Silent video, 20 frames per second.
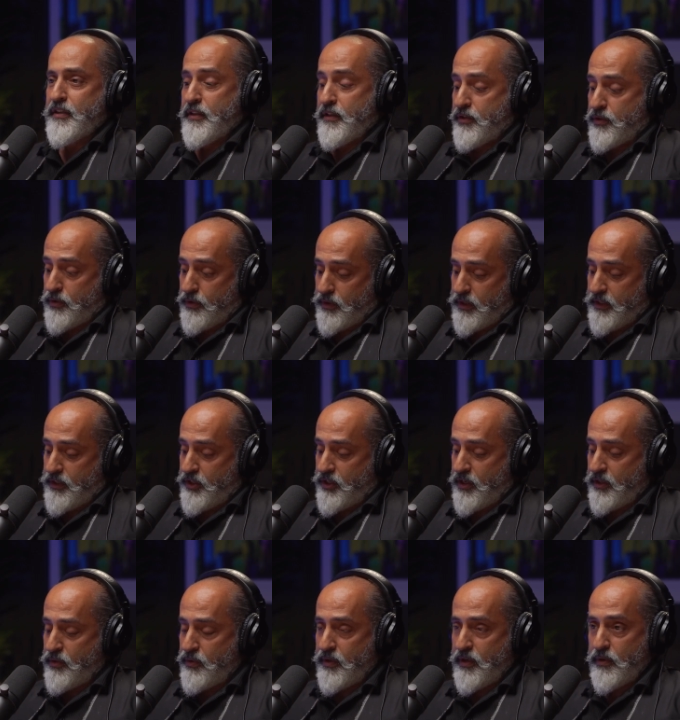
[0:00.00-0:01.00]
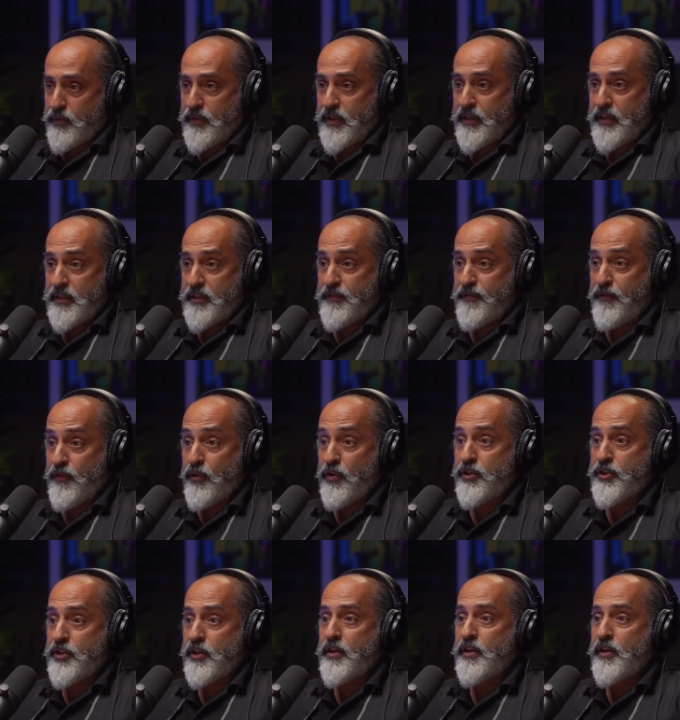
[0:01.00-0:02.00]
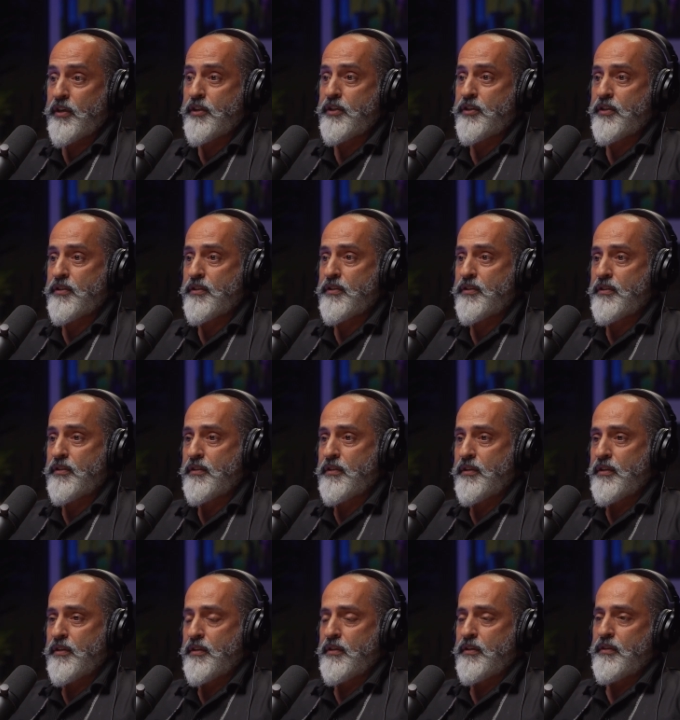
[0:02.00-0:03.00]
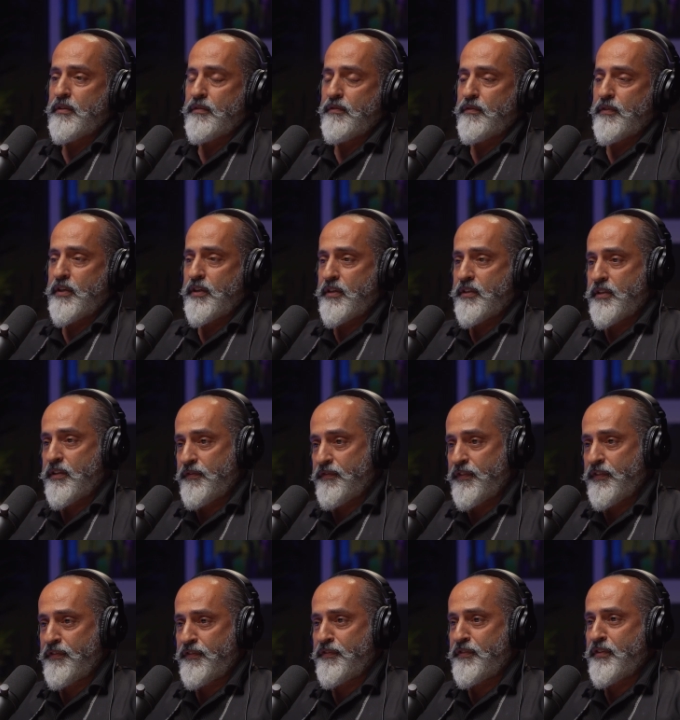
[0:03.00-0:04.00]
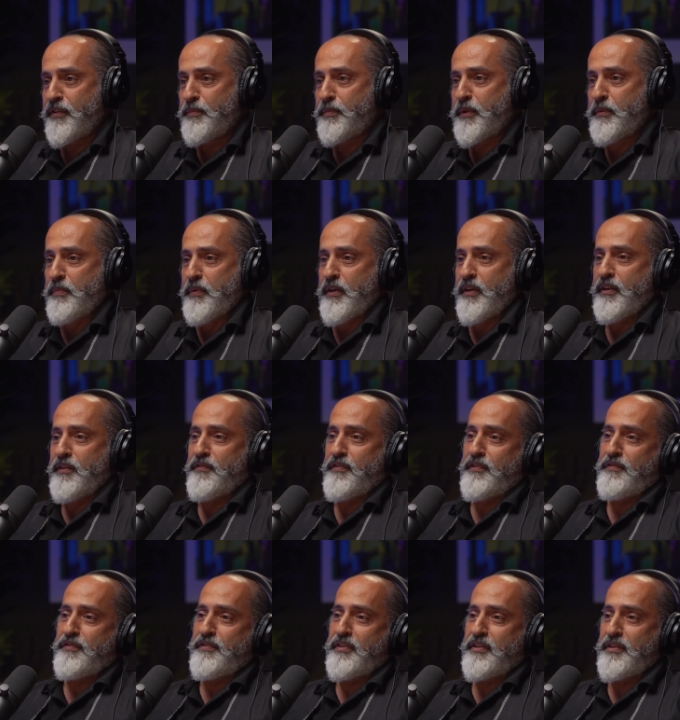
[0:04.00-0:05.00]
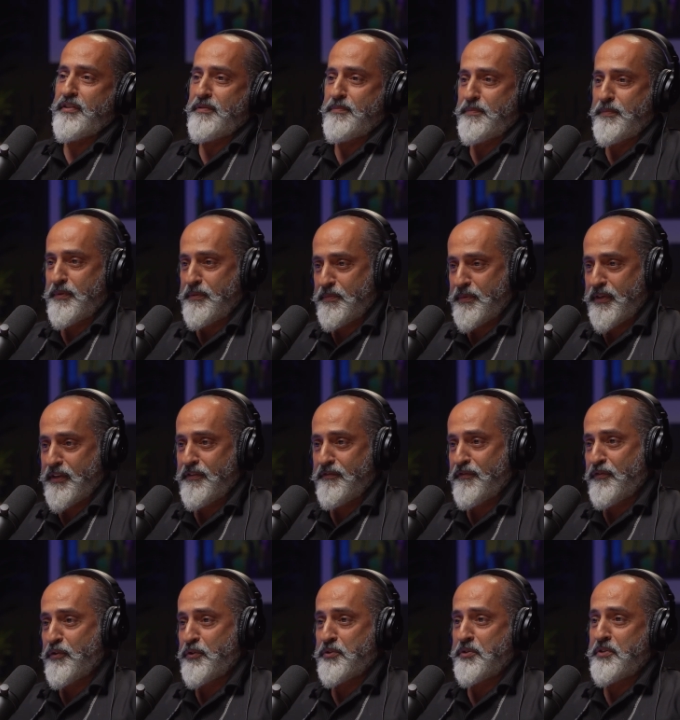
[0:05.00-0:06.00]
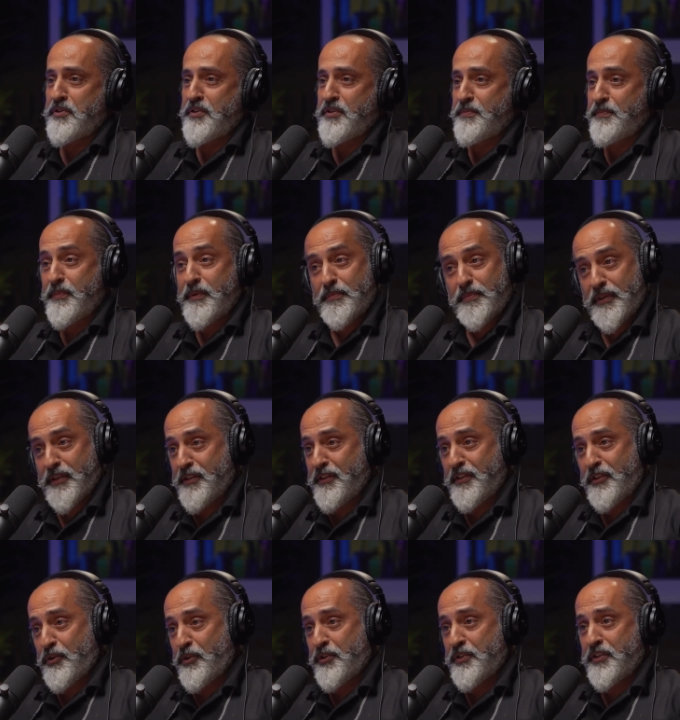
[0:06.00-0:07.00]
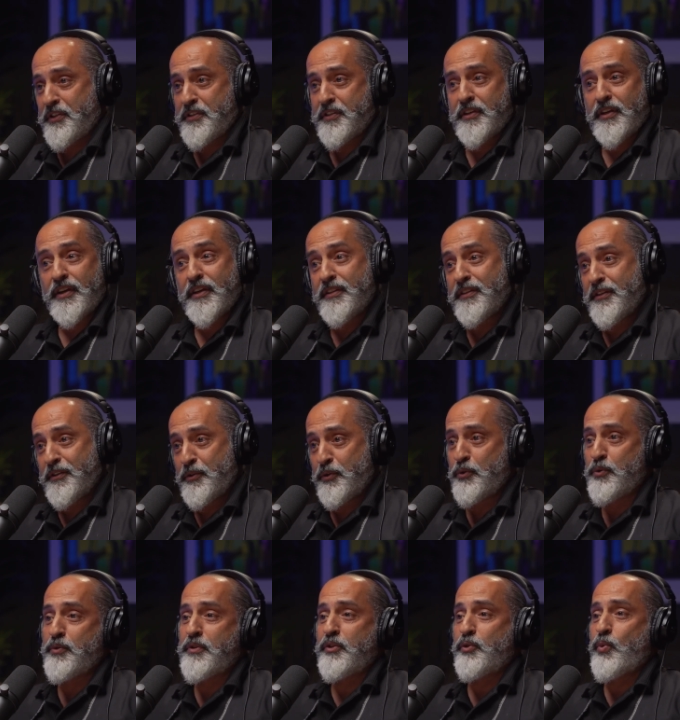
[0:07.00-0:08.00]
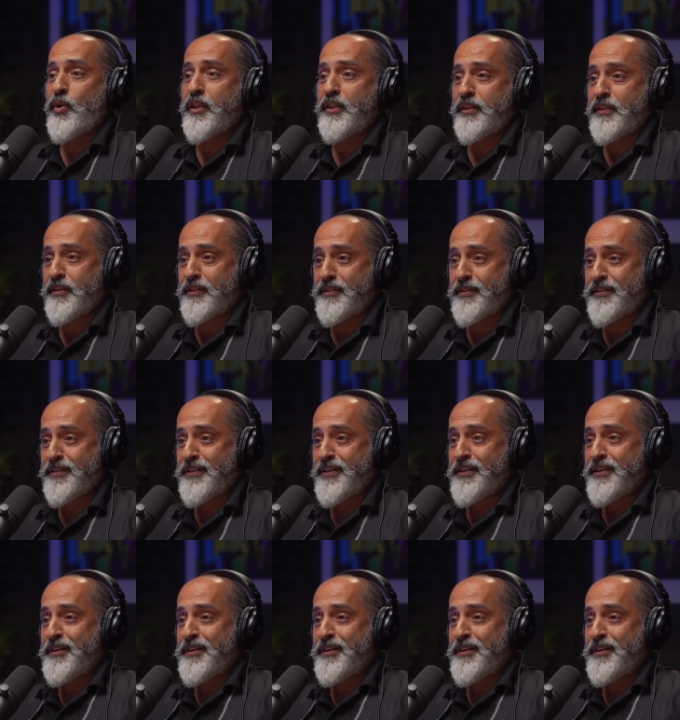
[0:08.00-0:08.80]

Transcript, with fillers: so in shadow now there is four generations there is the 50 people in 50s people in 40s people in 30s and the new 20s